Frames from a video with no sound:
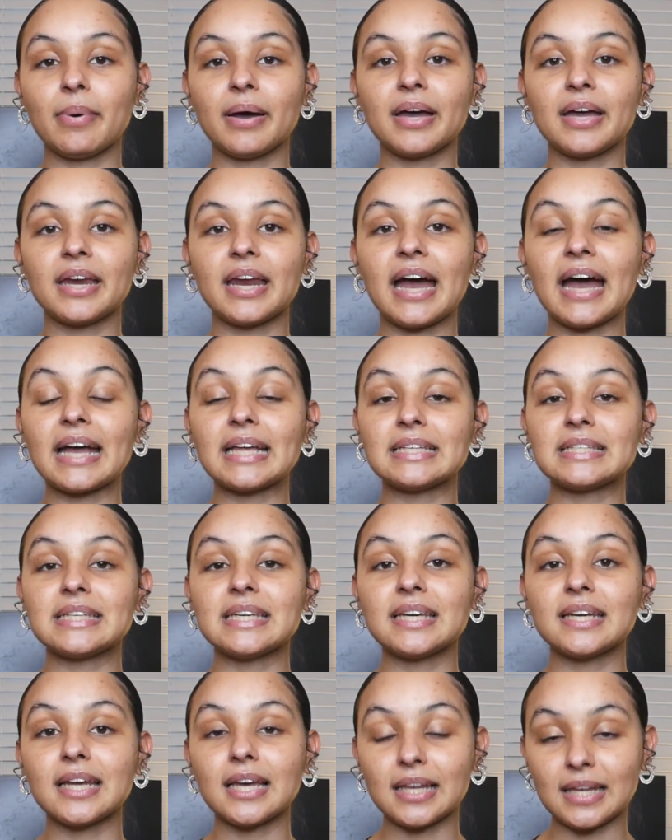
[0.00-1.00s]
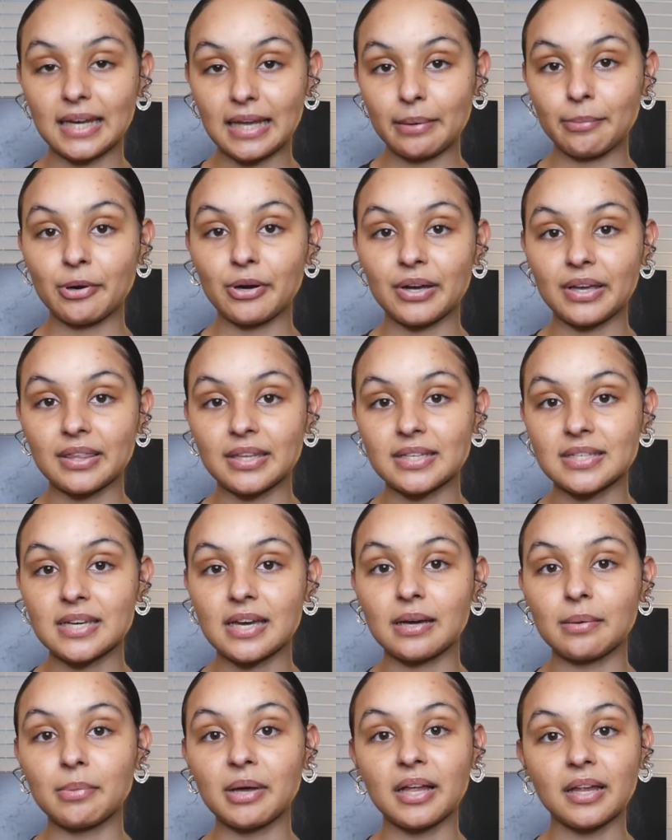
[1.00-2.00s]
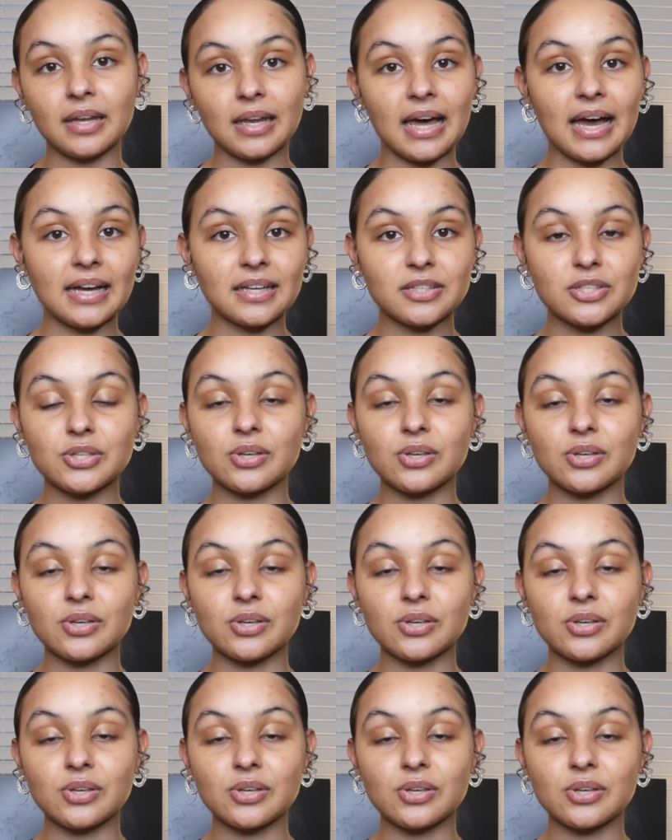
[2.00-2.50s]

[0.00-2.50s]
but I did labor in the tub a lot.